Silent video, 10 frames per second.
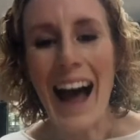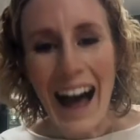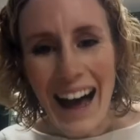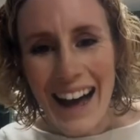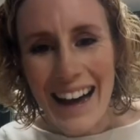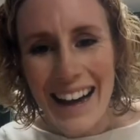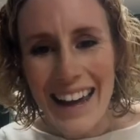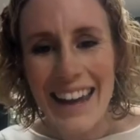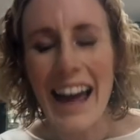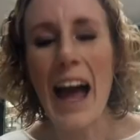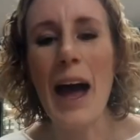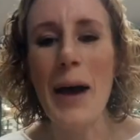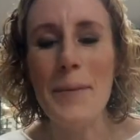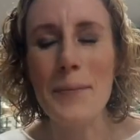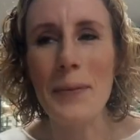Hi!
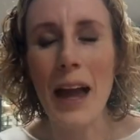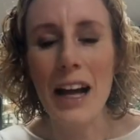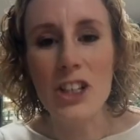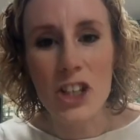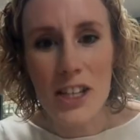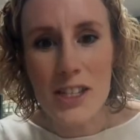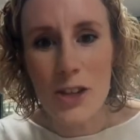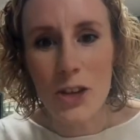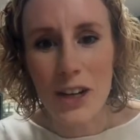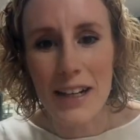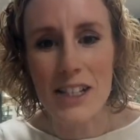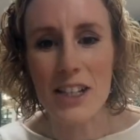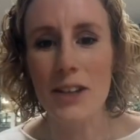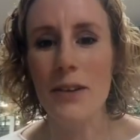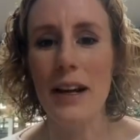I just thought I'd
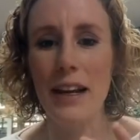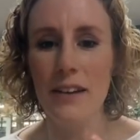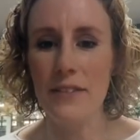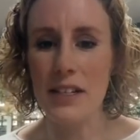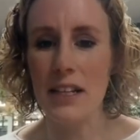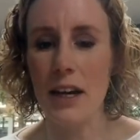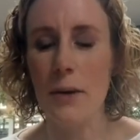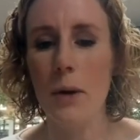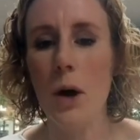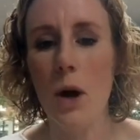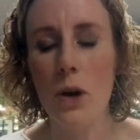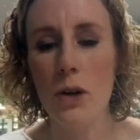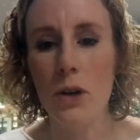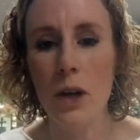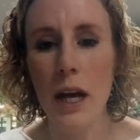do a little video
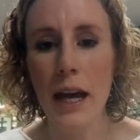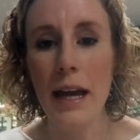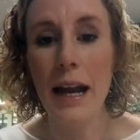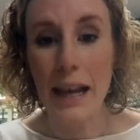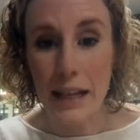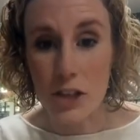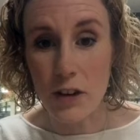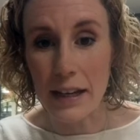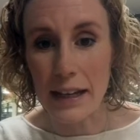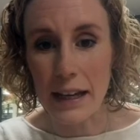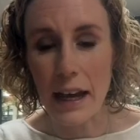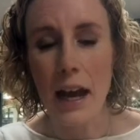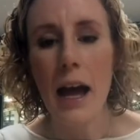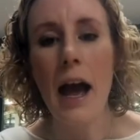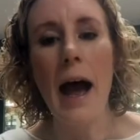on clicker training.
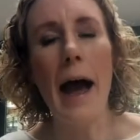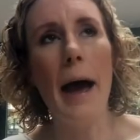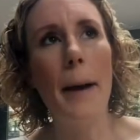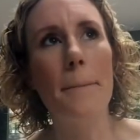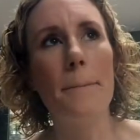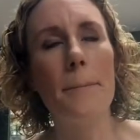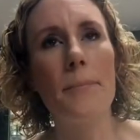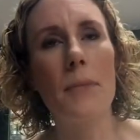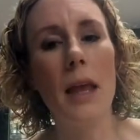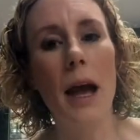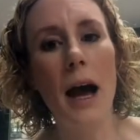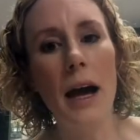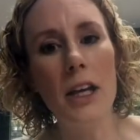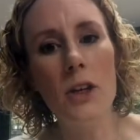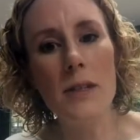
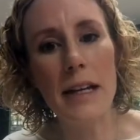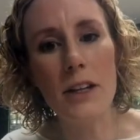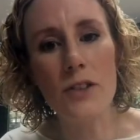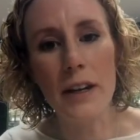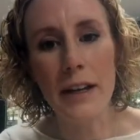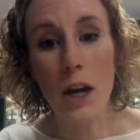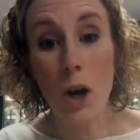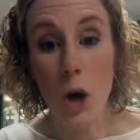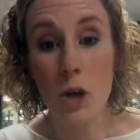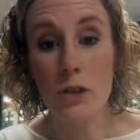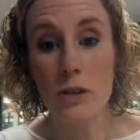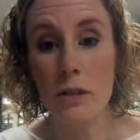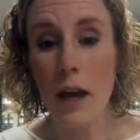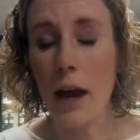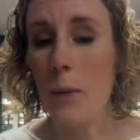I use clicker training a lot
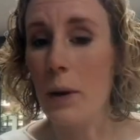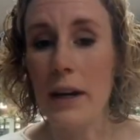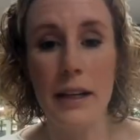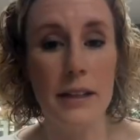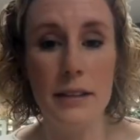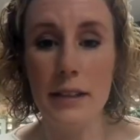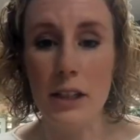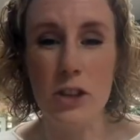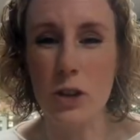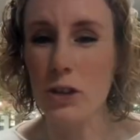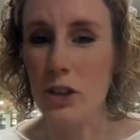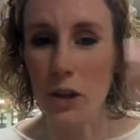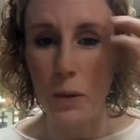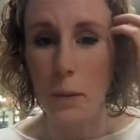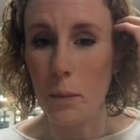when I teach dogs to
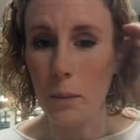do,